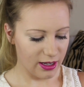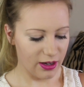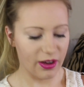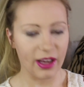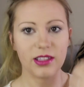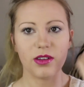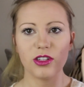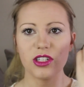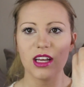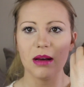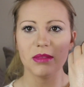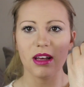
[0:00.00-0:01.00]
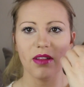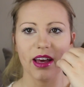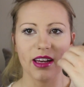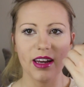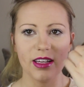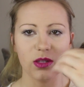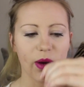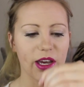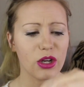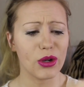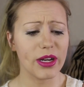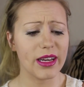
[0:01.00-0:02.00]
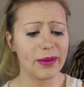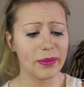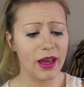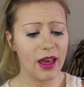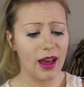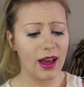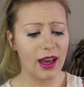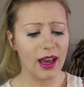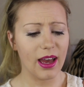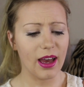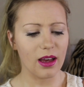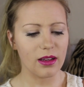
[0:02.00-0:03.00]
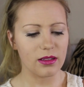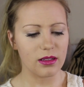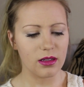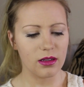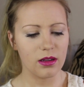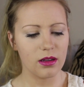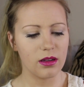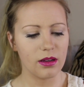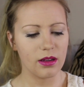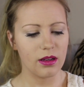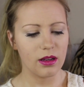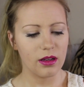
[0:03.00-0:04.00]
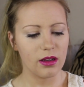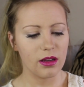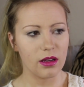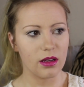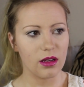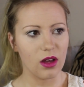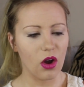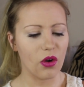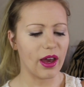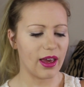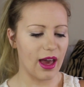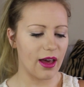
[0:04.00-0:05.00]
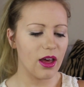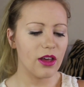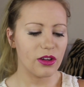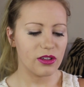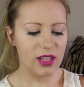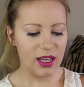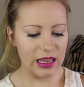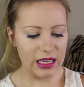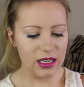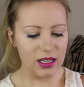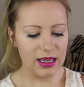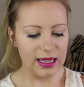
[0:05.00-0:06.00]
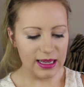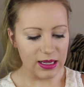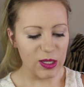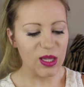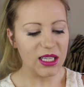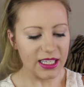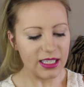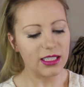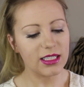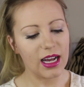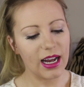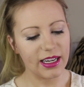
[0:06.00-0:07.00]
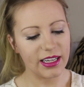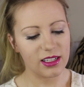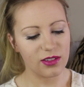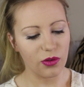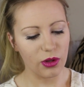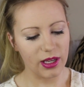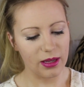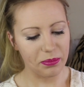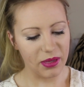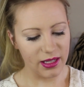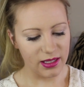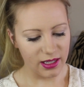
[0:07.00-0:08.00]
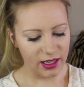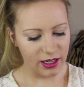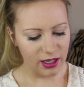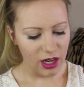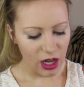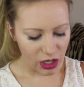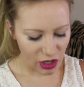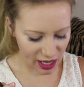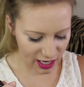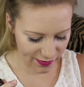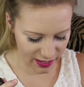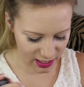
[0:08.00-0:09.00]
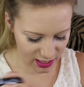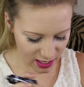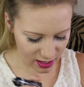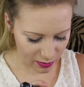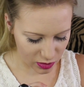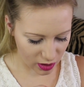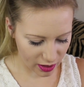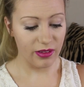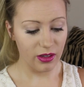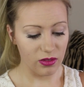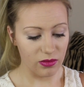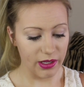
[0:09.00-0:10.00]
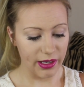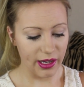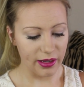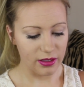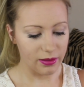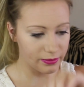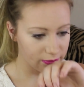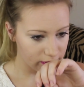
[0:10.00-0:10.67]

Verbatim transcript: Okay, so it just comes out like a nice white cream and... Okay, yeah. There's like little tiny exfoliant beads in here. You can't even see them, so it feels really nice.